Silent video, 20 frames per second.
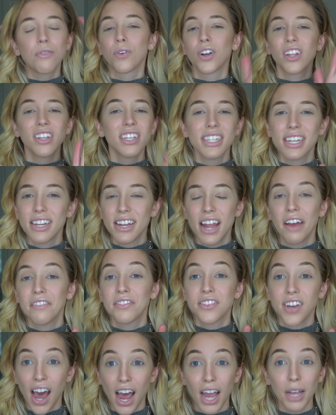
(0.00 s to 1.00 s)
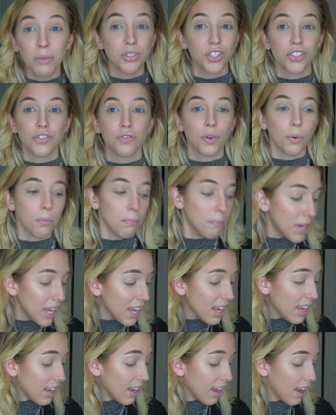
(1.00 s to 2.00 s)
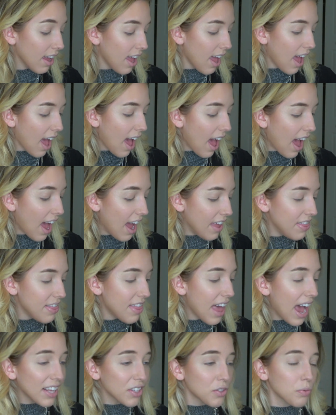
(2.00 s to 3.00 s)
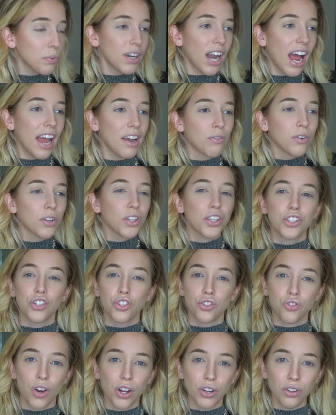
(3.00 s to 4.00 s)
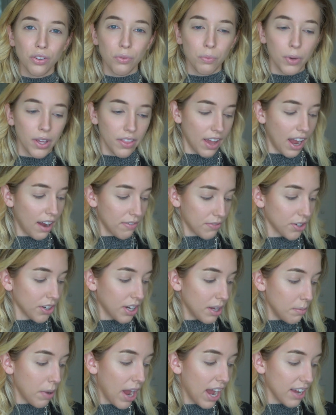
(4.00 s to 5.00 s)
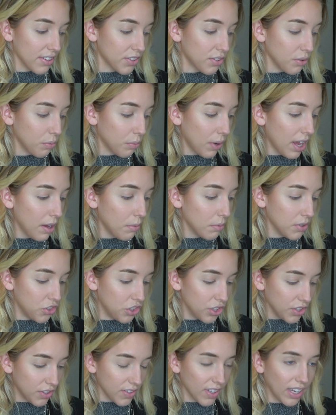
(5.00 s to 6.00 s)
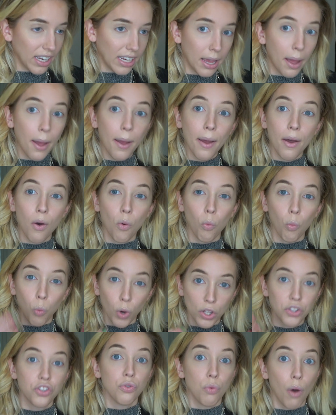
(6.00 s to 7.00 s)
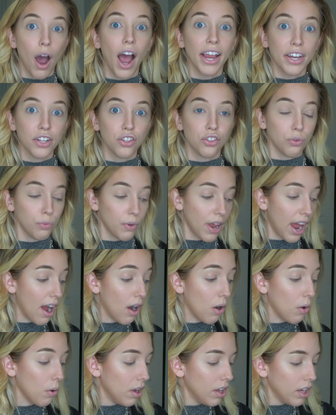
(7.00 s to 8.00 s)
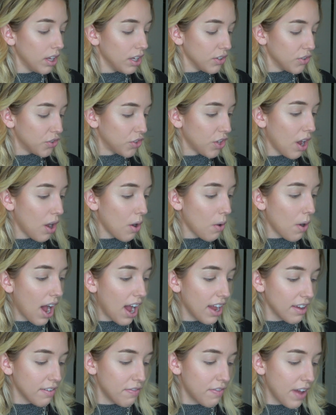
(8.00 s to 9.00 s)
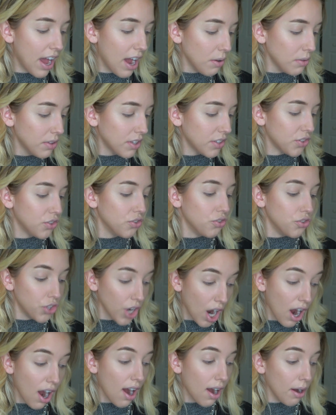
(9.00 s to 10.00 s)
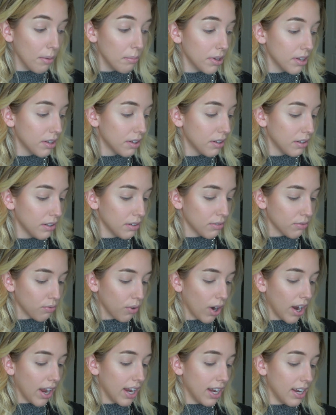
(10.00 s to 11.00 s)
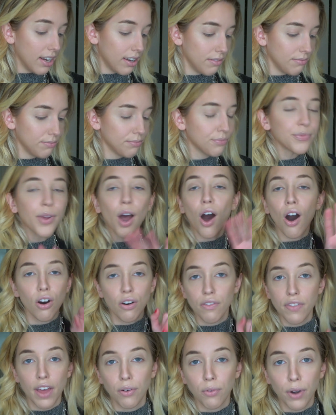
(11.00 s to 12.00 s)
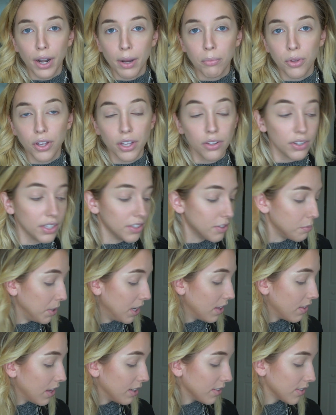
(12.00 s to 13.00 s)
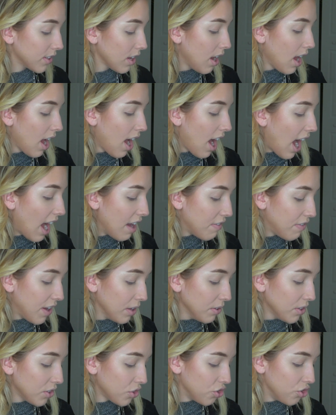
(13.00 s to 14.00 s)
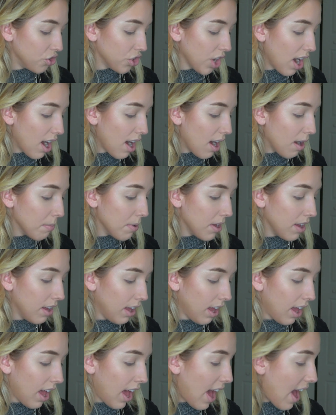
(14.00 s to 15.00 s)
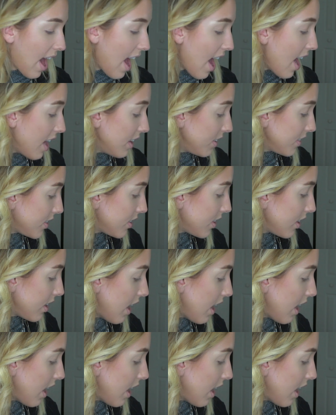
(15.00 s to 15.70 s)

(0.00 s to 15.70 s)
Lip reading: really didn't have time just for me, and that's what I really struggled with after he passed away, was just like, what do I do now? So I found this job, right? All of that rambling leads me to this. I found this job at